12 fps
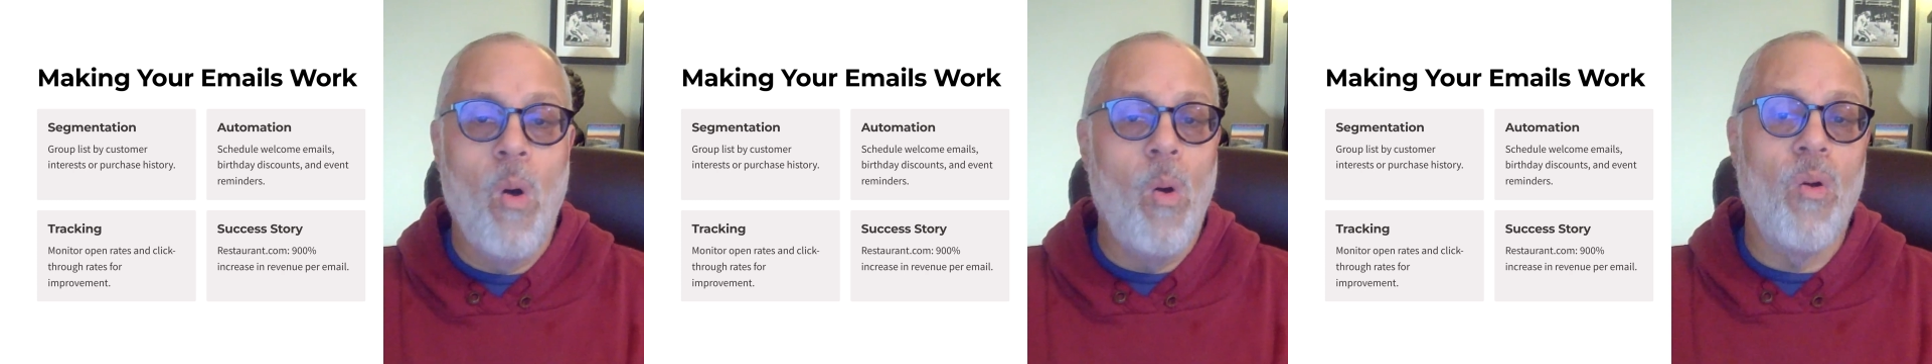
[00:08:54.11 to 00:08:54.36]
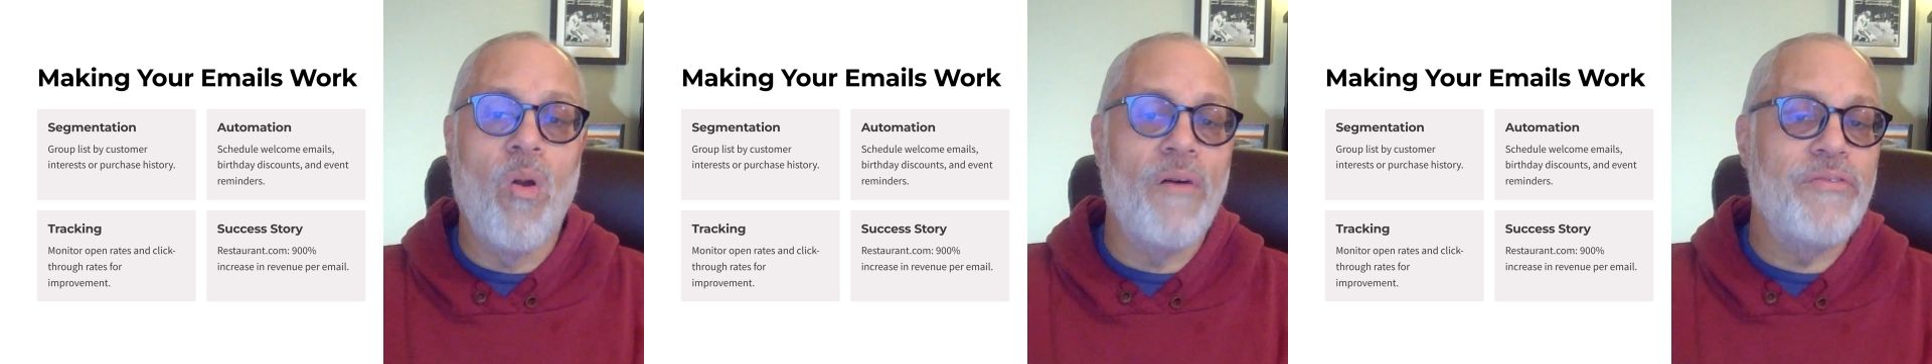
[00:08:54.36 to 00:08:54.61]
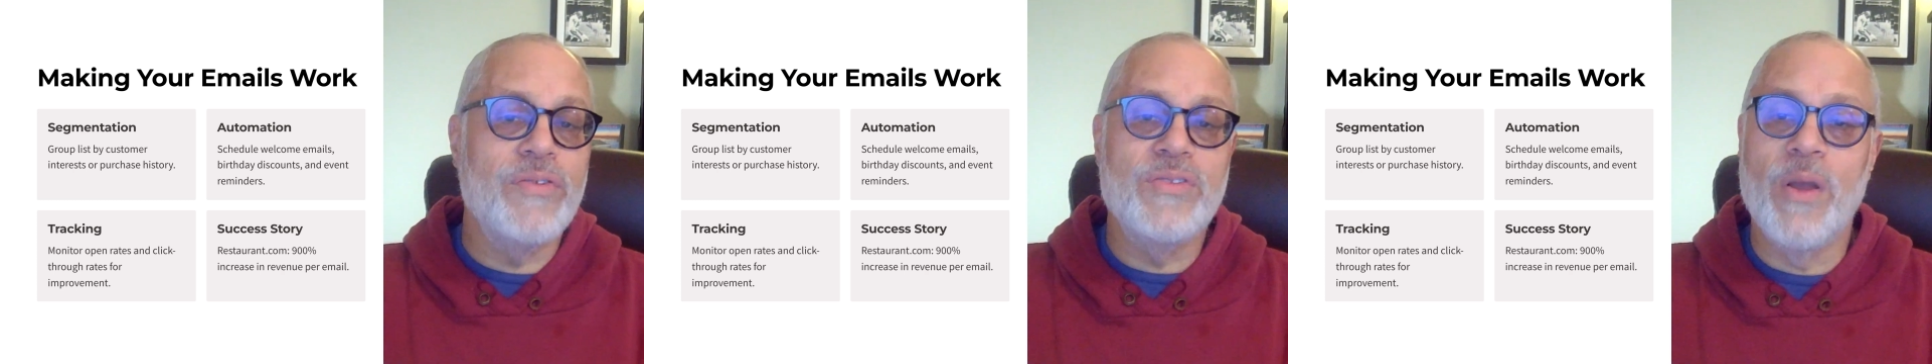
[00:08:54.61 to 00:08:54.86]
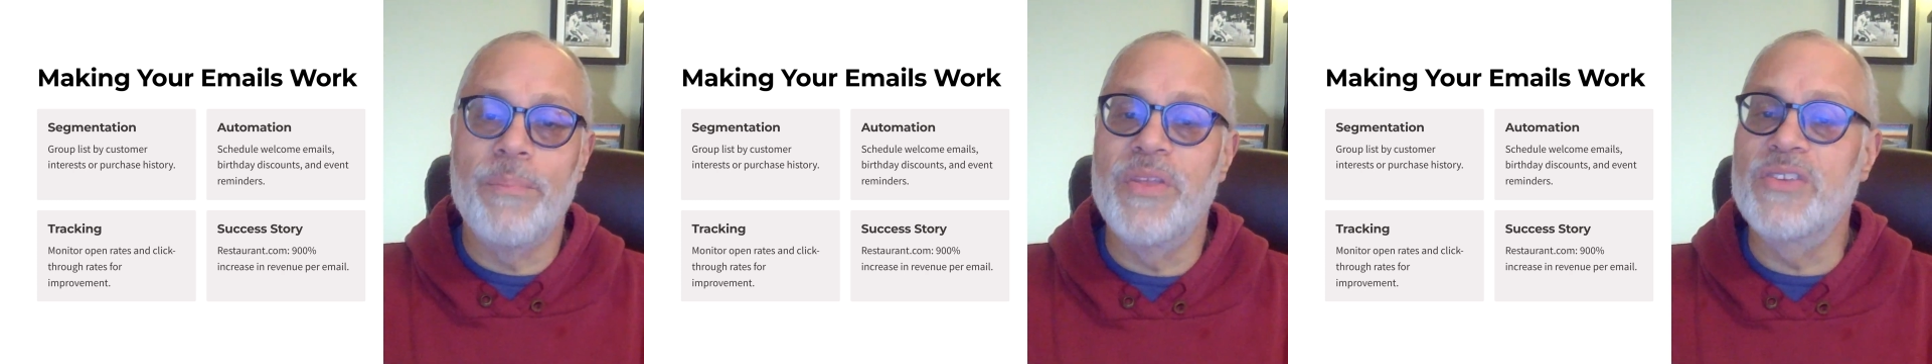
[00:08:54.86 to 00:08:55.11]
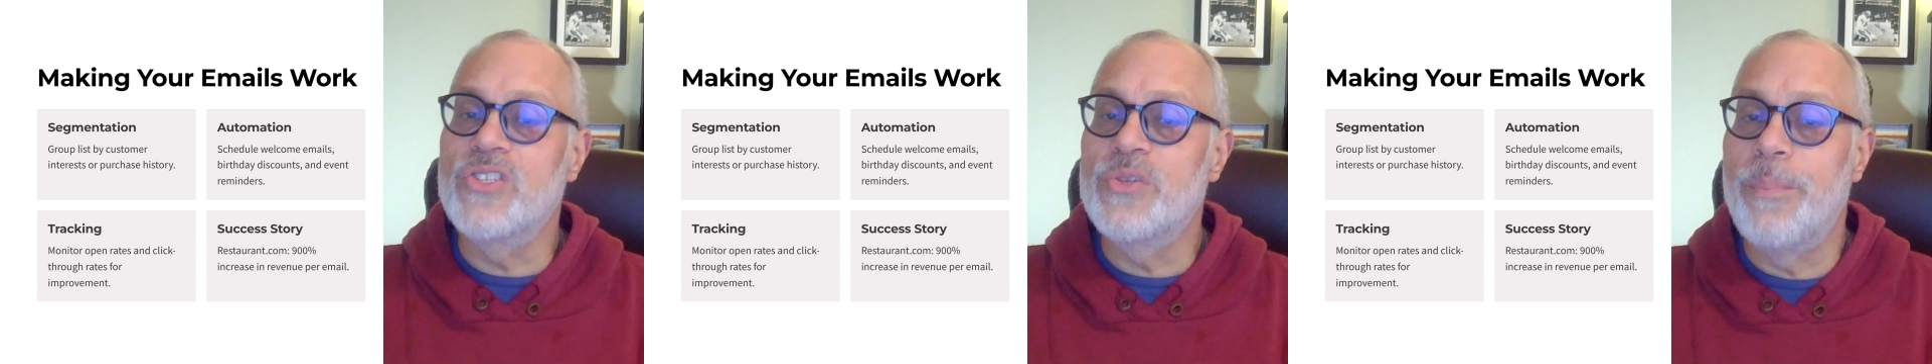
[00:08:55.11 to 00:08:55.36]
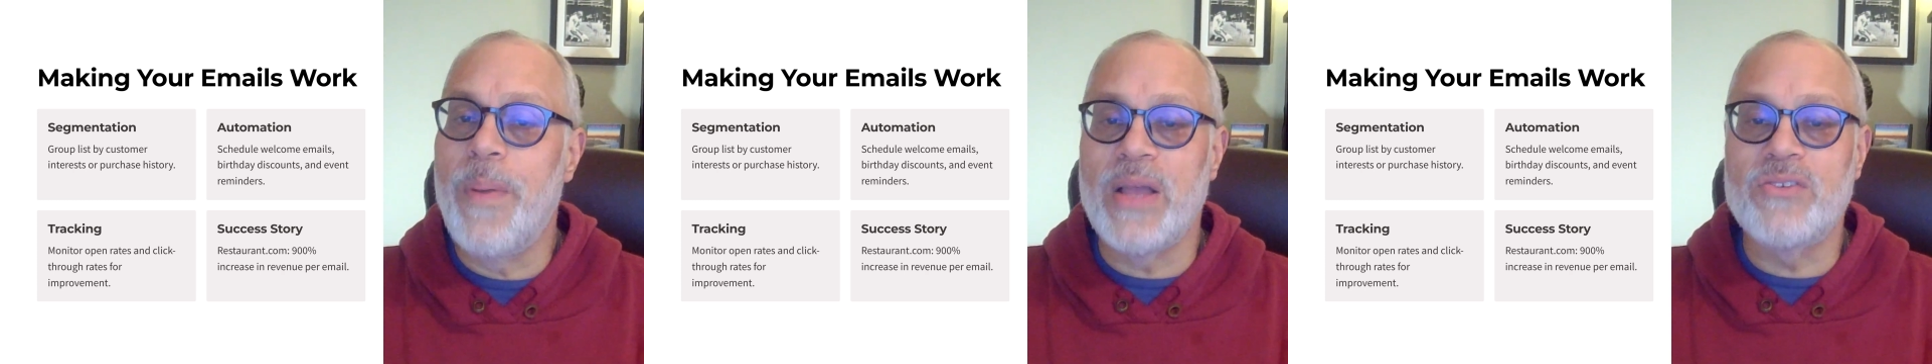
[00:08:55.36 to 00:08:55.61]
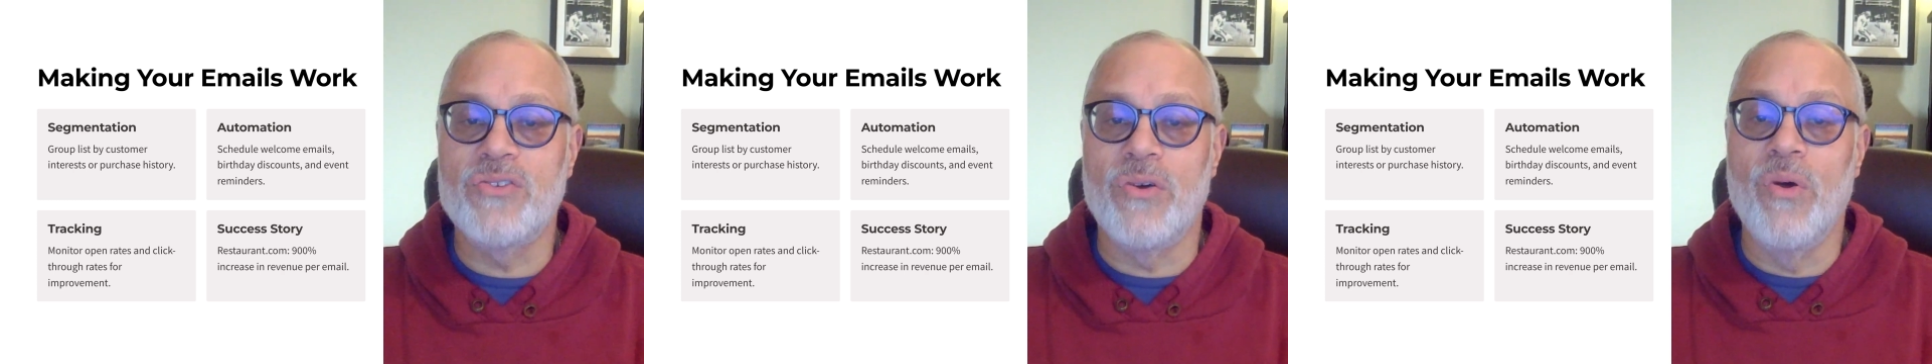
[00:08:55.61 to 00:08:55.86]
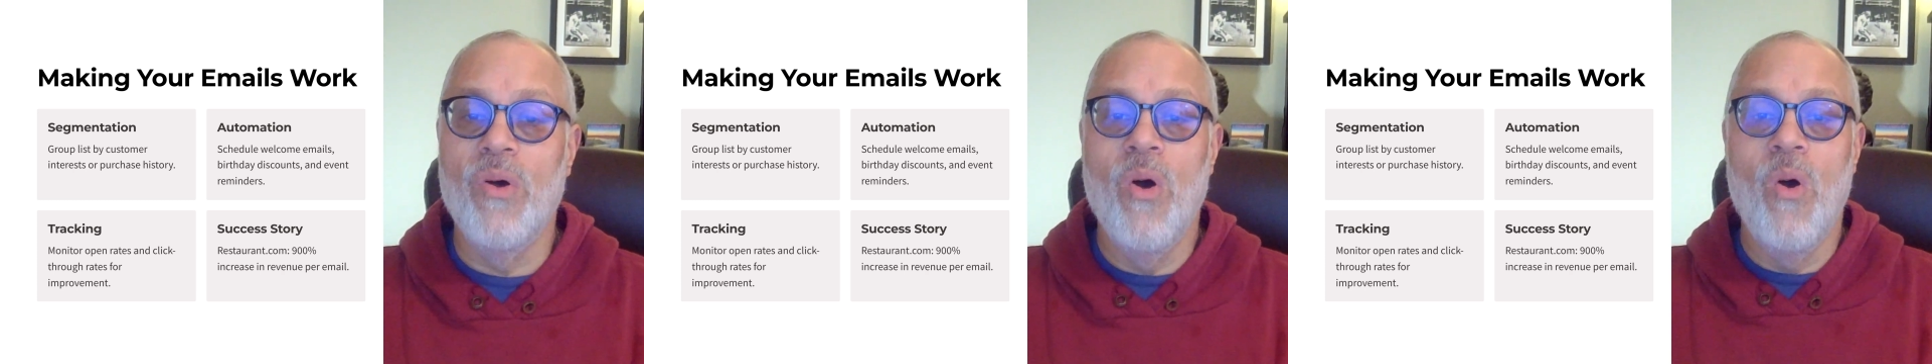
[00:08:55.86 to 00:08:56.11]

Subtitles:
or offer something special